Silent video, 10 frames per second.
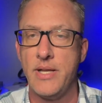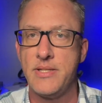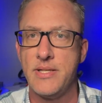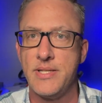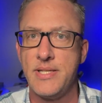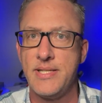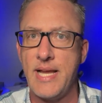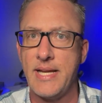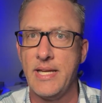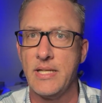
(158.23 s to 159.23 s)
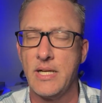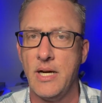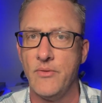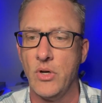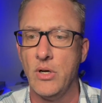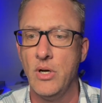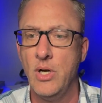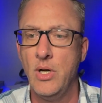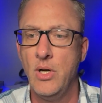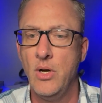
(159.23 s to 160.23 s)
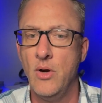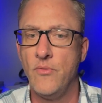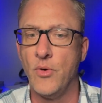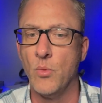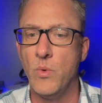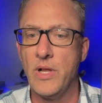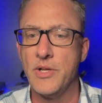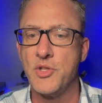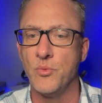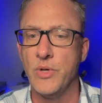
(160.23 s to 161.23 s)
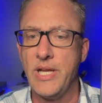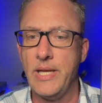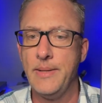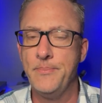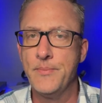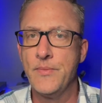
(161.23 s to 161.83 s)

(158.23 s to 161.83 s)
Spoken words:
It's the second cover for Willis Reed.